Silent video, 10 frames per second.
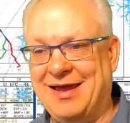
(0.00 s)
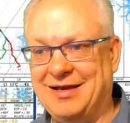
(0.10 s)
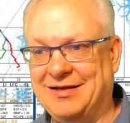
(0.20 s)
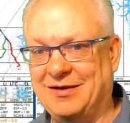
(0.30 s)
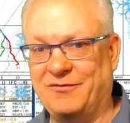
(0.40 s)

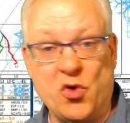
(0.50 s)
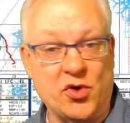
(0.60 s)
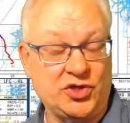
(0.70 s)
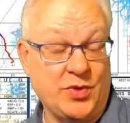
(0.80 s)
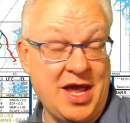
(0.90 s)
of
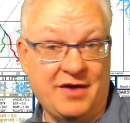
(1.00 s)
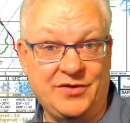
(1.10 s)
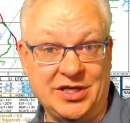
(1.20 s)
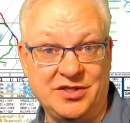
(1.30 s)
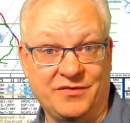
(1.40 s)
course, we have
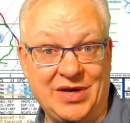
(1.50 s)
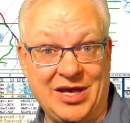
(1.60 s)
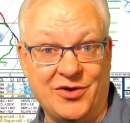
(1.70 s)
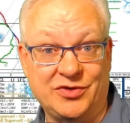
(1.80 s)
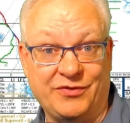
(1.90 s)
tons of
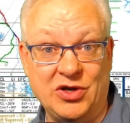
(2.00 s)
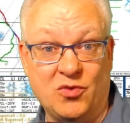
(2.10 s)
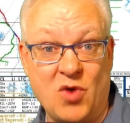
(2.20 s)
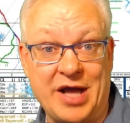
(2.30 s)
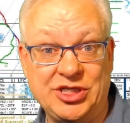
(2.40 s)
videos for you to
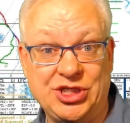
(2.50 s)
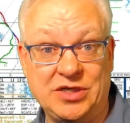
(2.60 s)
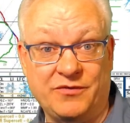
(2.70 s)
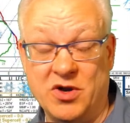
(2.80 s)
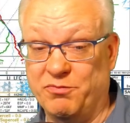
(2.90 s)
watch
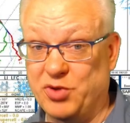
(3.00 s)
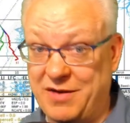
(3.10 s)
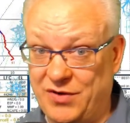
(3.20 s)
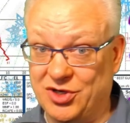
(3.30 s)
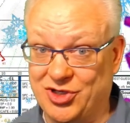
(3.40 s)
from
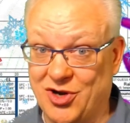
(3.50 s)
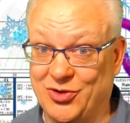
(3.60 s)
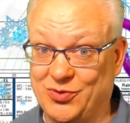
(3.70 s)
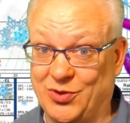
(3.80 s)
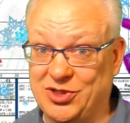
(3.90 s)
previous
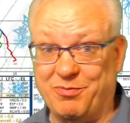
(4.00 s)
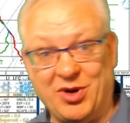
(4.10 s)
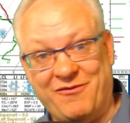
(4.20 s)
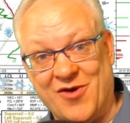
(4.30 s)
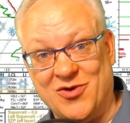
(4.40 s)
shows, which are
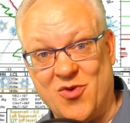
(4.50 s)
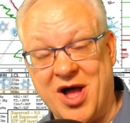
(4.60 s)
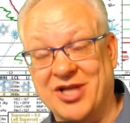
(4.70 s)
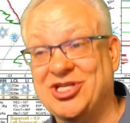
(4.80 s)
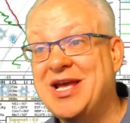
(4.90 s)
fun to
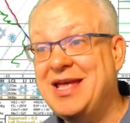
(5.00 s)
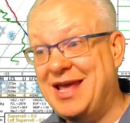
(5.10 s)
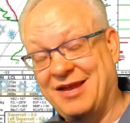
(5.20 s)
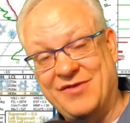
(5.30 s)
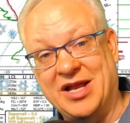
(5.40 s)
watch.
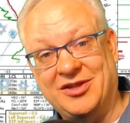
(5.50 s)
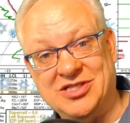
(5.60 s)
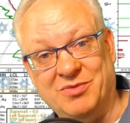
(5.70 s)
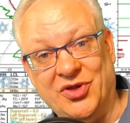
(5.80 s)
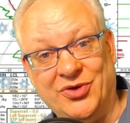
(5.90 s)
And I've got
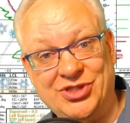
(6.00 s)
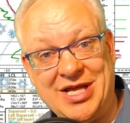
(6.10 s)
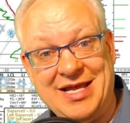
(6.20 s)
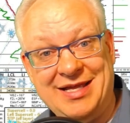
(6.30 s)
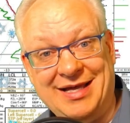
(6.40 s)
some of those
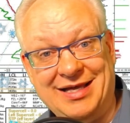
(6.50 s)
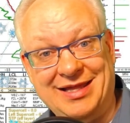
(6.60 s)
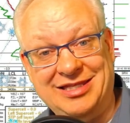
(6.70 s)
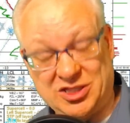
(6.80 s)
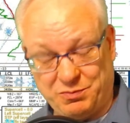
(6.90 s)

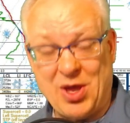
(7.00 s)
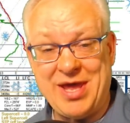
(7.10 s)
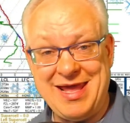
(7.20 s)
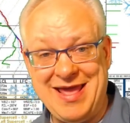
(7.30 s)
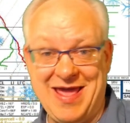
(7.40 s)

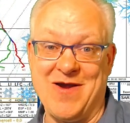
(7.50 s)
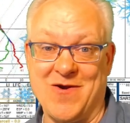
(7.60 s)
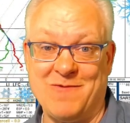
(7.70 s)
displaying here.